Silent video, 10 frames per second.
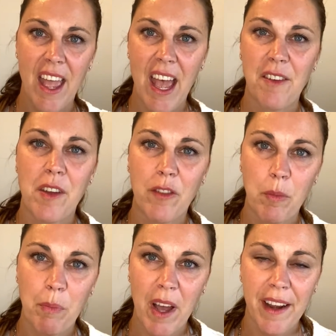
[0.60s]
Have you ever
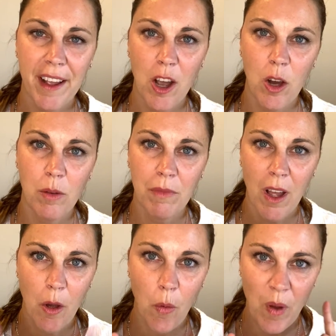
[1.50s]
bought a home
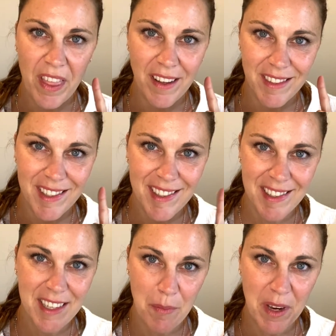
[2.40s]
without
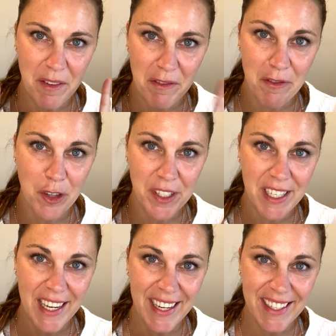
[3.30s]
stepping foot
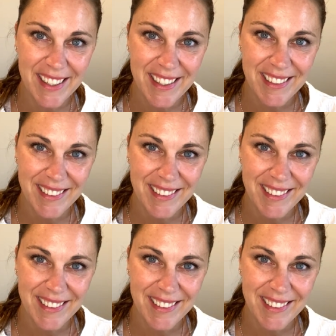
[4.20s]
in it?